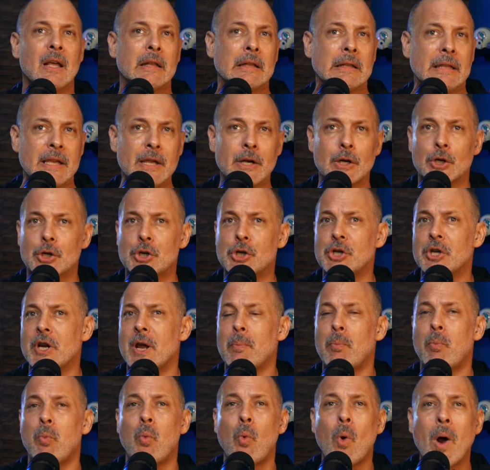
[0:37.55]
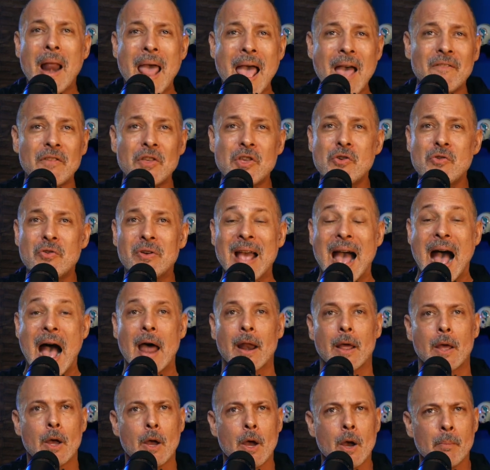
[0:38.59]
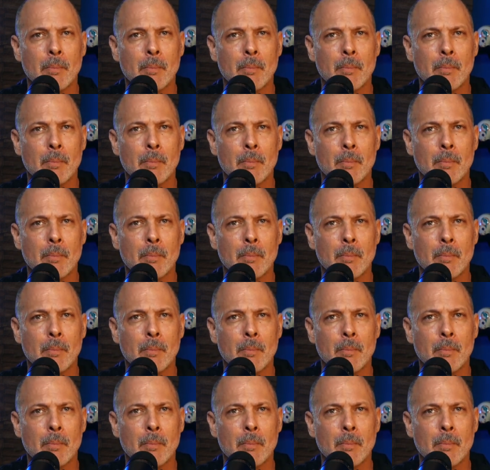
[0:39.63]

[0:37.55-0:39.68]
leadership, whatever you got.